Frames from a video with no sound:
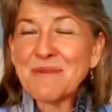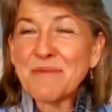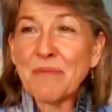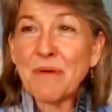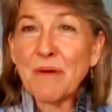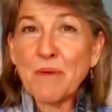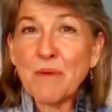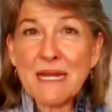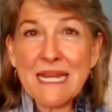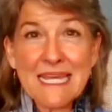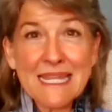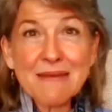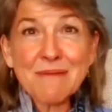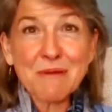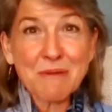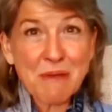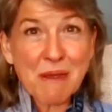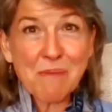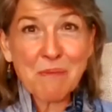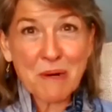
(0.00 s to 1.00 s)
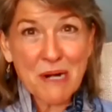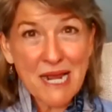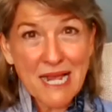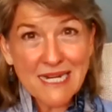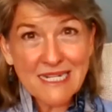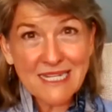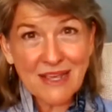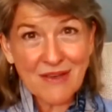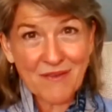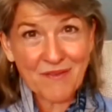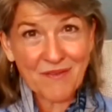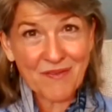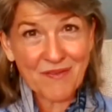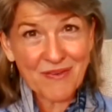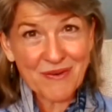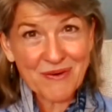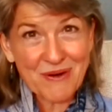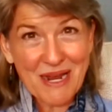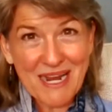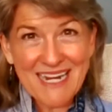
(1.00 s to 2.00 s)
But we need them to be productive,
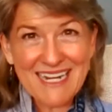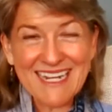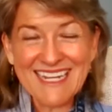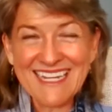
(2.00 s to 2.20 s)
right?